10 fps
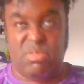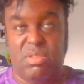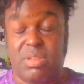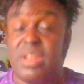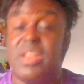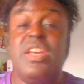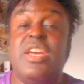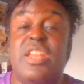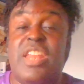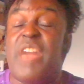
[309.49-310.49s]

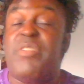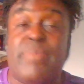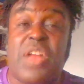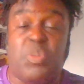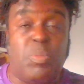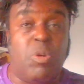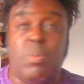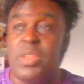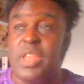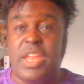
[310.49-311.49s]
The name on the badge is more
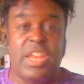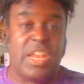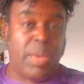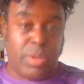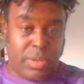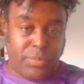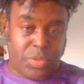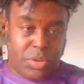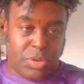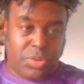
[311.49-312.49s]
important than any name on
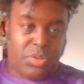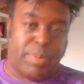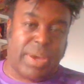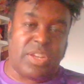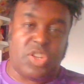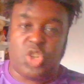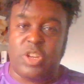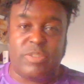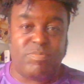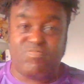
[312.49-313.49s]
the back of the shirt.